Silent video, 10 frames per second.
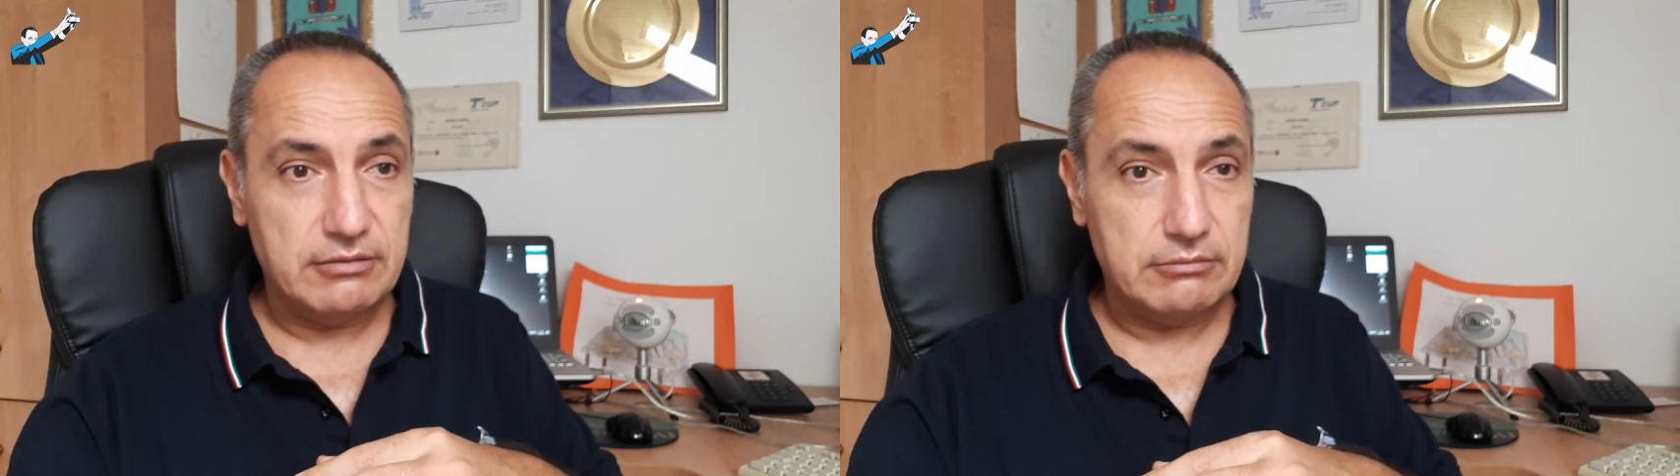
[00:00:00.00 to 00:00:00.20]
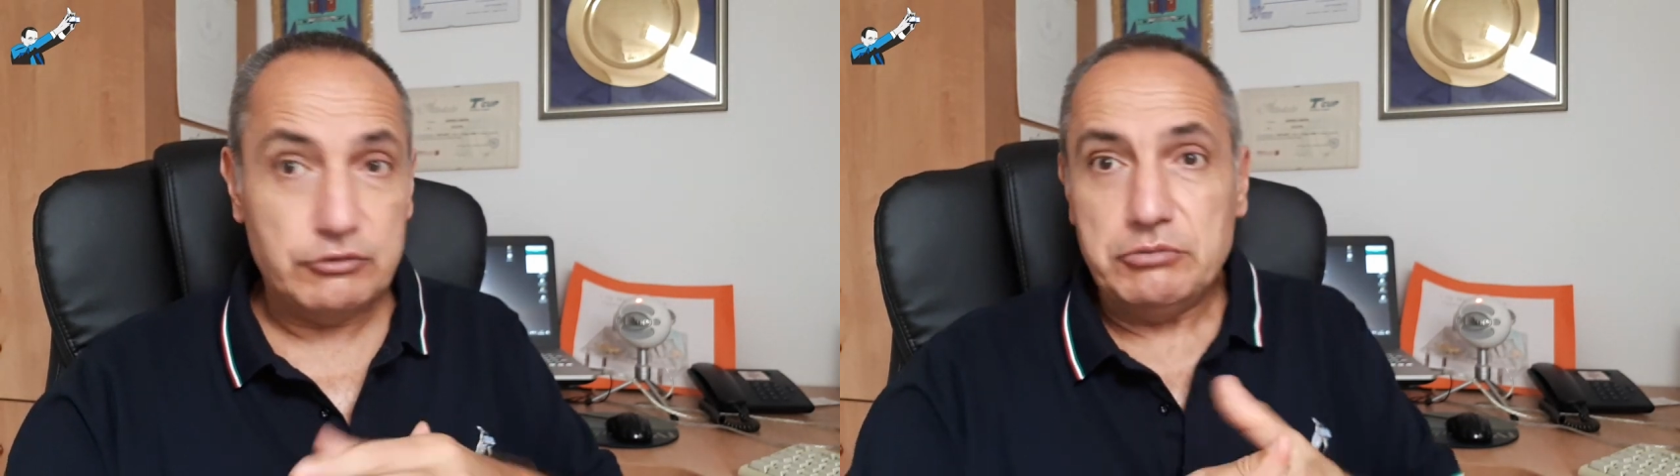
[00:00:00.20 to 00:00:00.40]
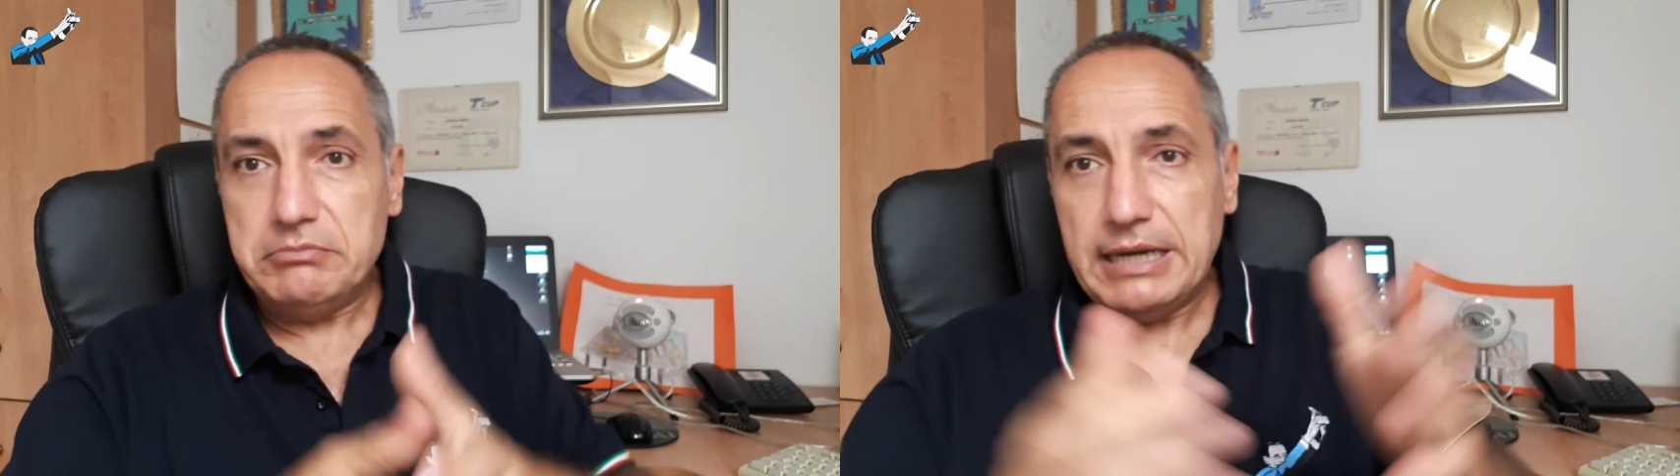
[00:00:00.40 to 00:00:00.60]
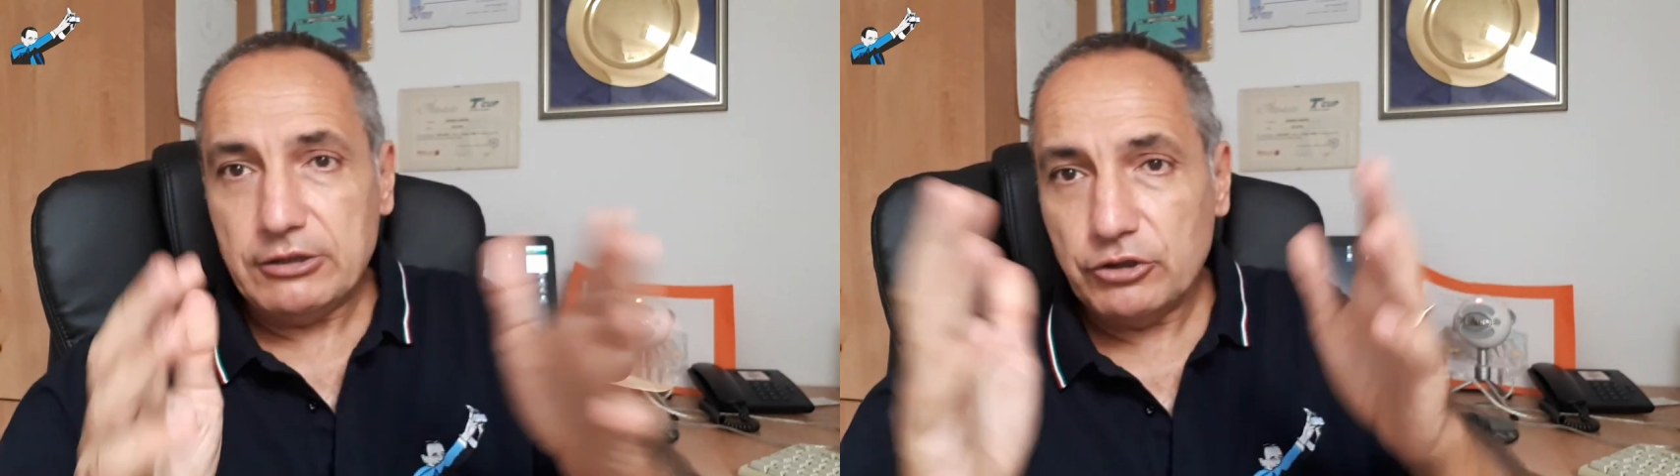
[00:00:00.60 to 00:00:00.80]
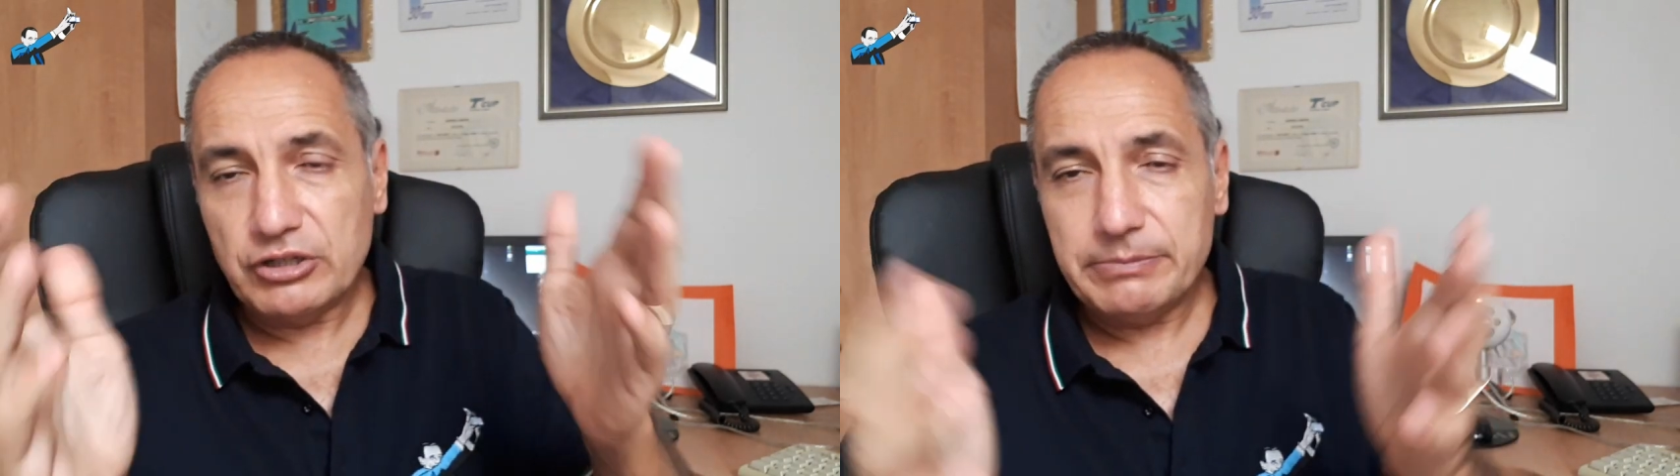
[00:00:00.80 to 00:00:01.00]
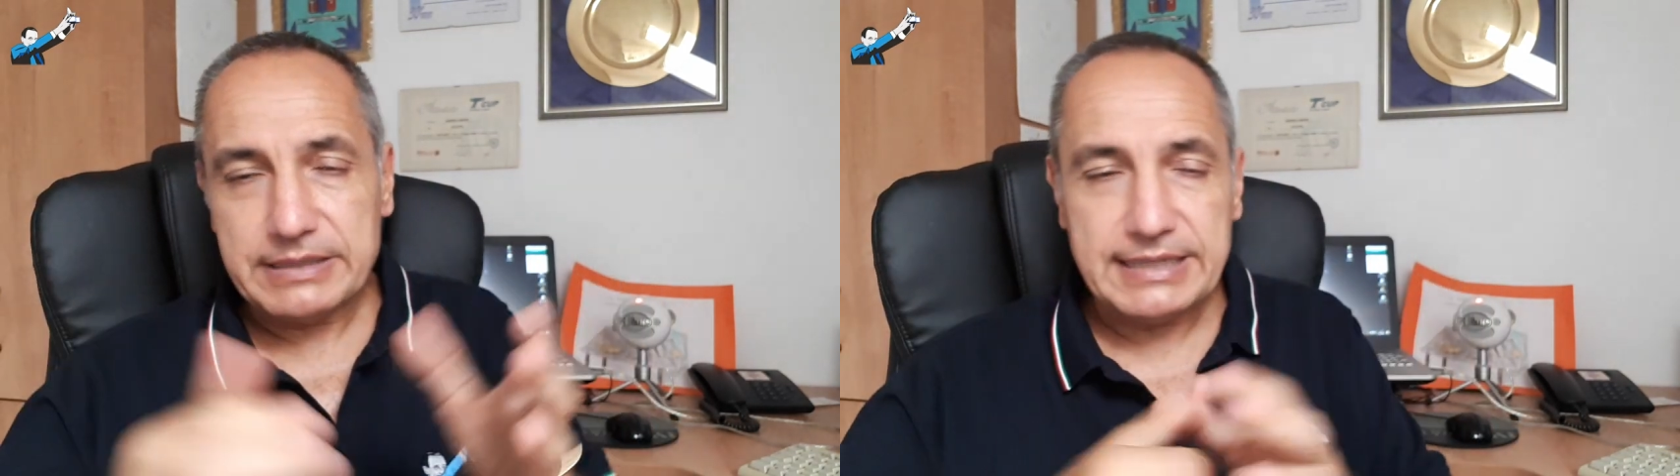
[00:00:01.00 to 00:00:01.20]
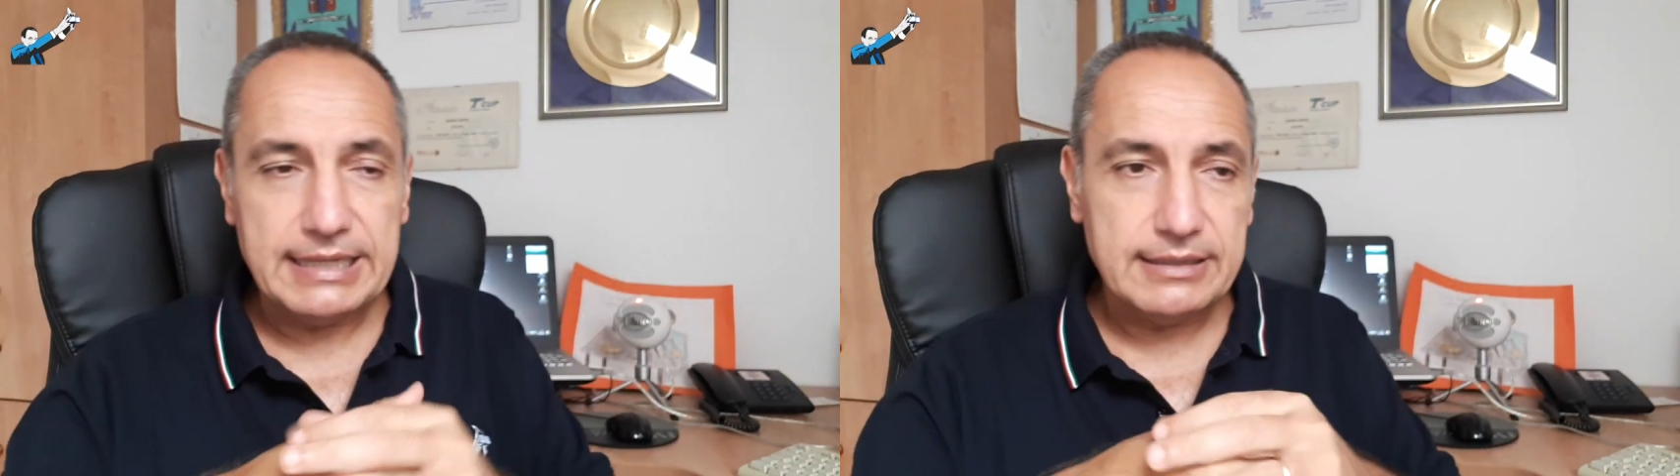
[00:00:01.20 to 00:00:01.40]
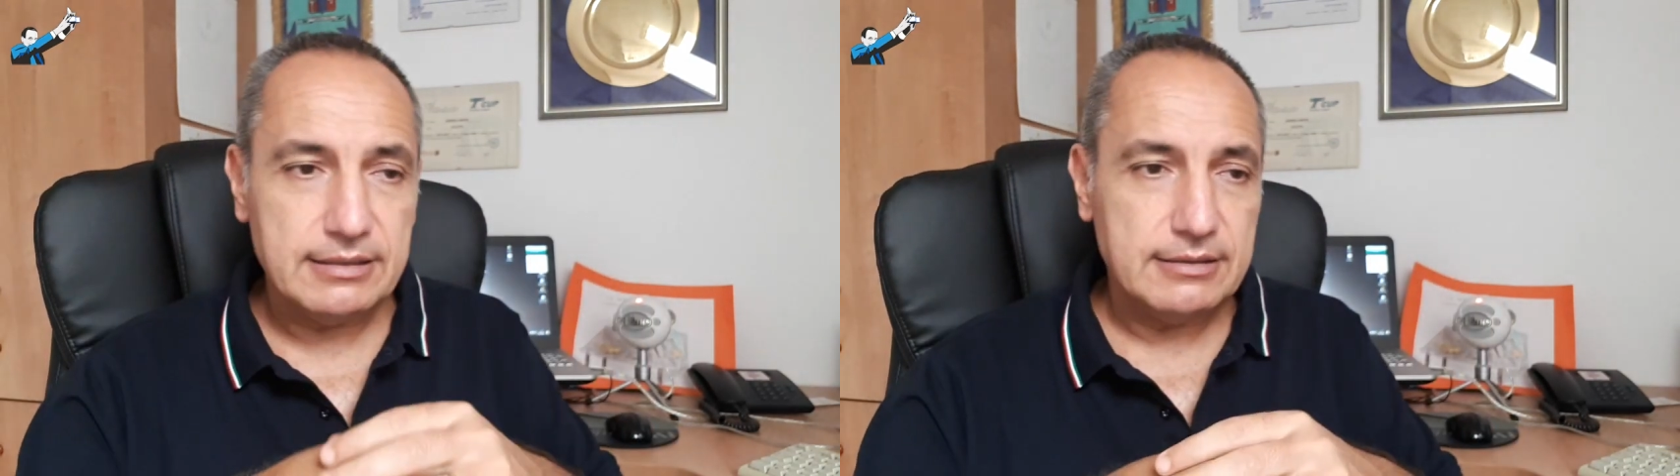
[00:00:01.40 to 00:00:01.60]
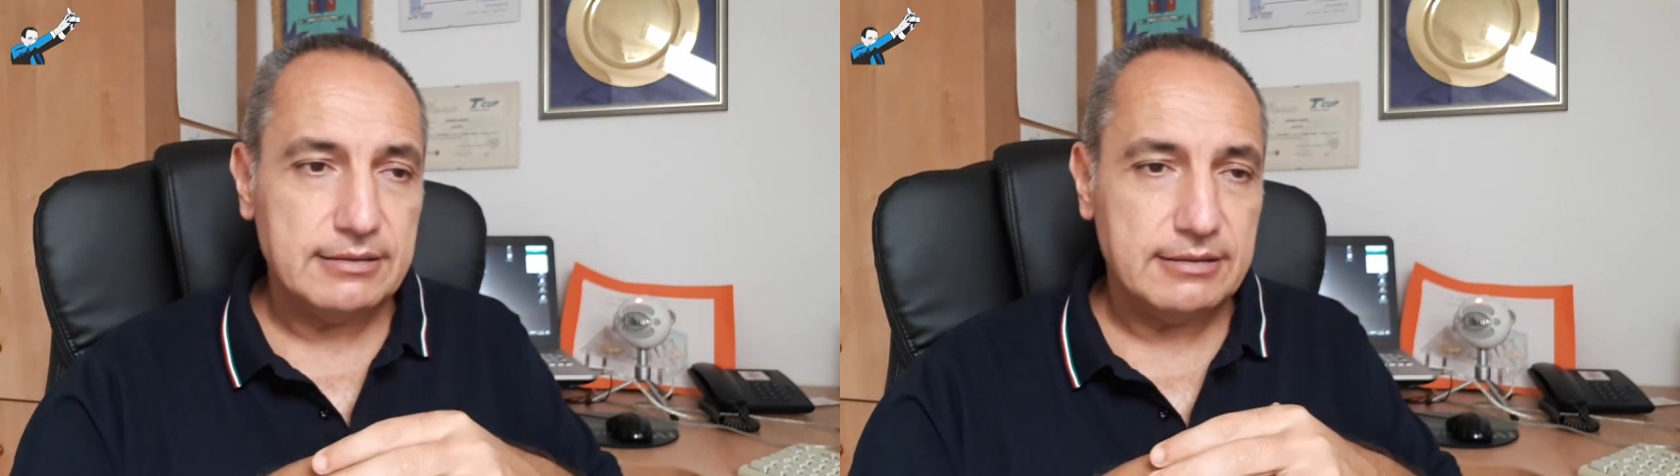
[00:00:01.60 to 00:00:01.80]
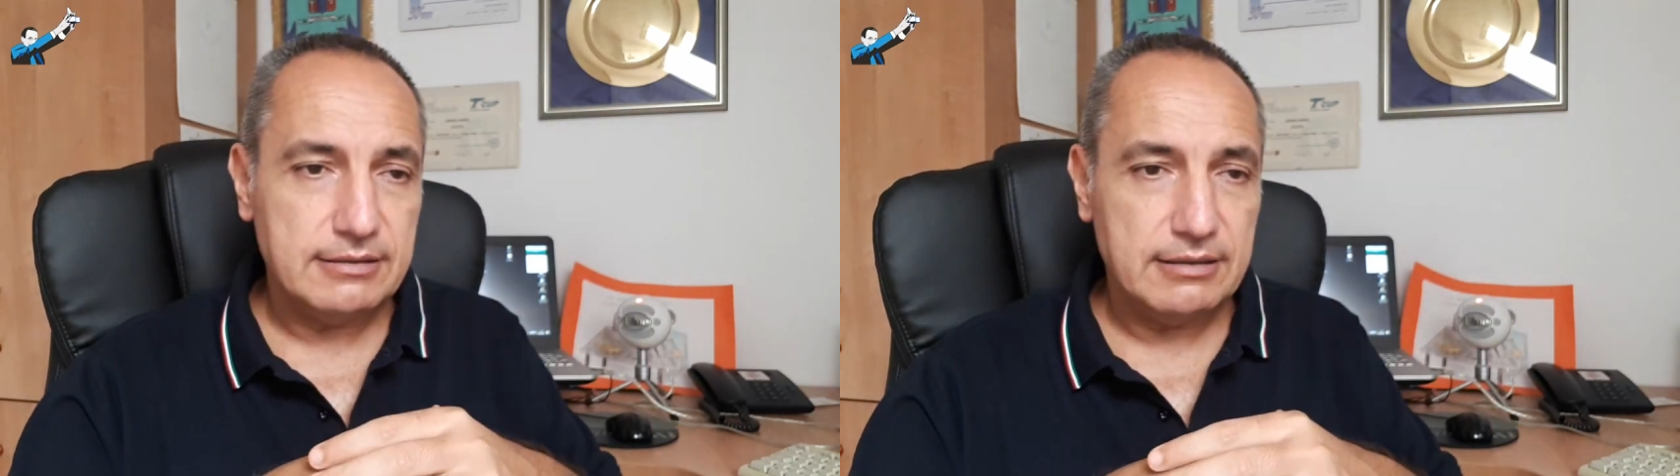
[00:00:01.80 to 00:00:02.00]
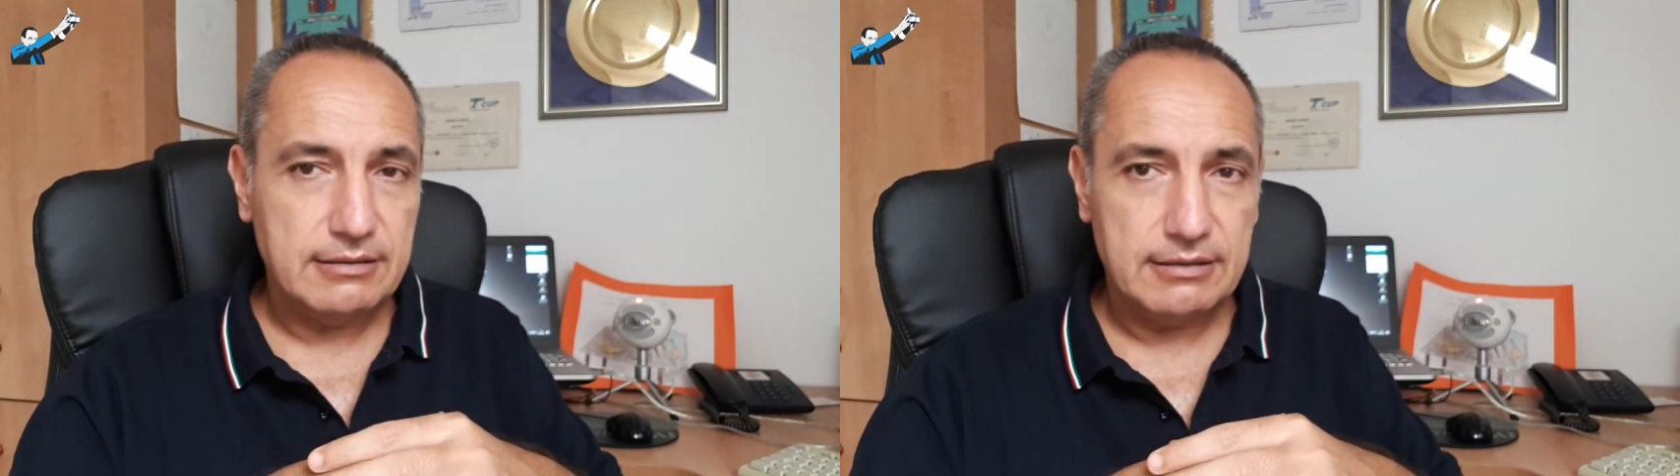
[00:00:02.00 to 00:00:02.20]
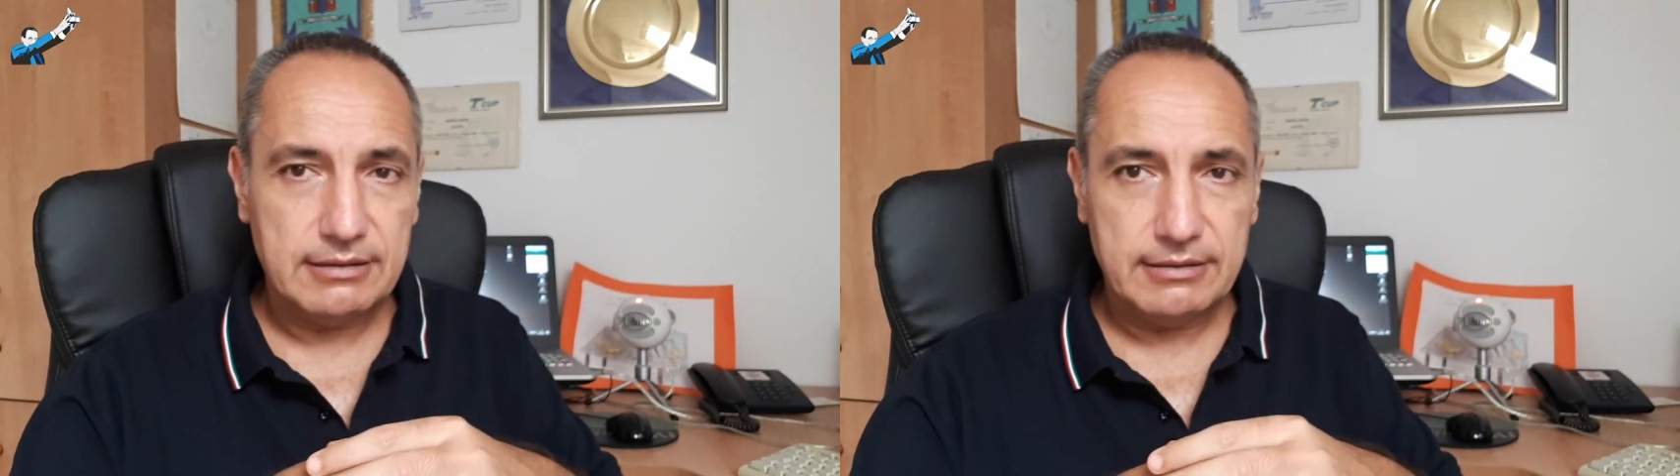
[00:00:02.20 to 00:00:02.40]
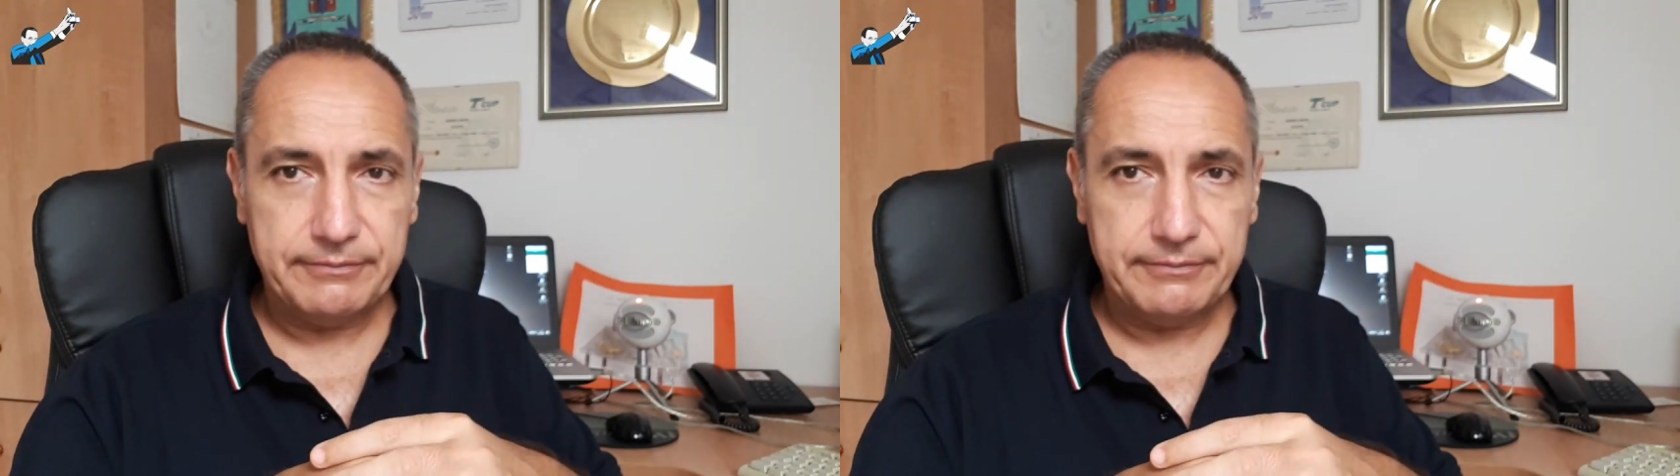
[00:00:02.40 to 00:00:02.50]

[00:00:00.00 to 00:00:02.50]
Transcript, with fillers: which might not represent uh,